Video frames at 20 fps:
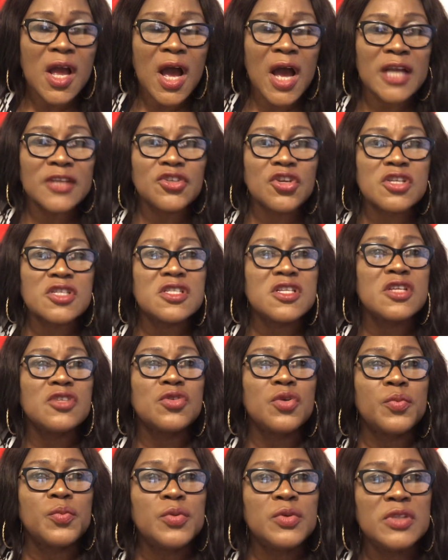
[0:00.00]
I just need
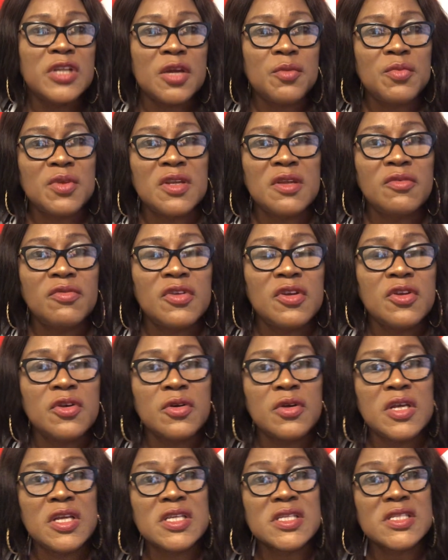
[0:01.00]
to put them in the video
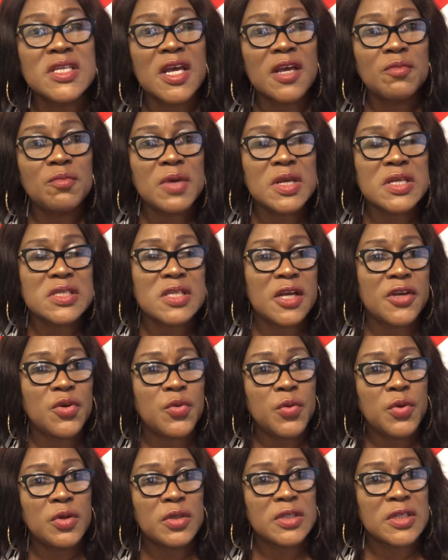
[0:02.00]
in segments that you
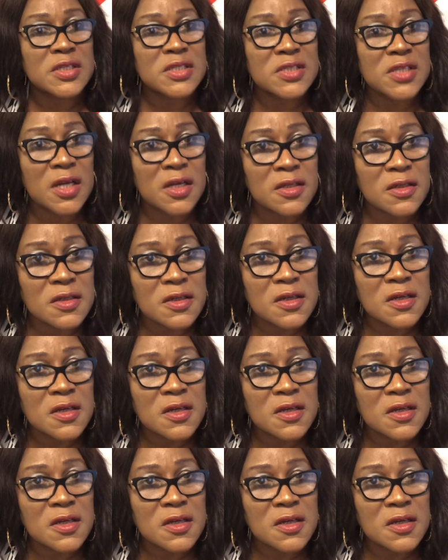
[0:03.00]
will understand.